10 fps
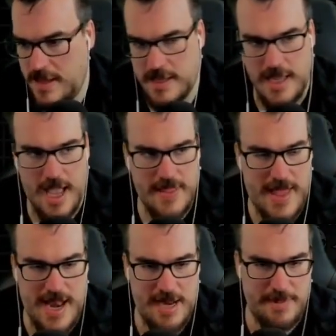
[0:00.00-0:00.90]
Yeah,
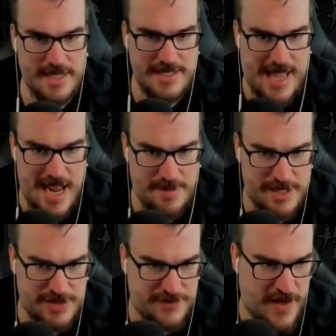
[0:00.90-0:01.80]
that enemy, that
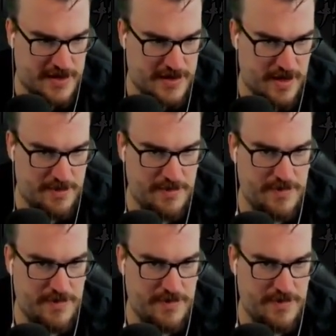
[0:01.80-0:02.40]
enemy is fucked up.